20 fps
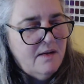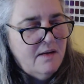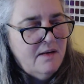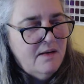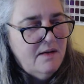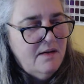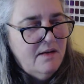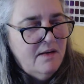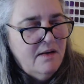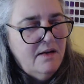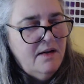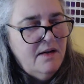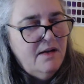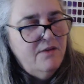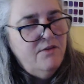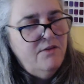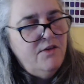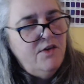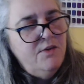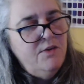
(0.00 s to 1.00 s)
And I
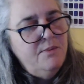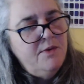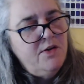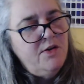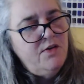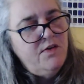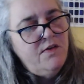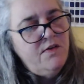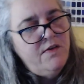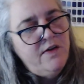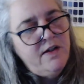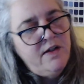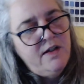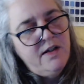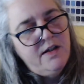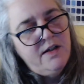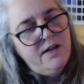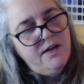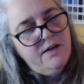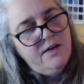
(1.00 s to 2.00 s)
have too much thread
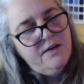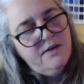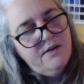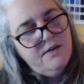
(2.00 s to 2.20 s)
here.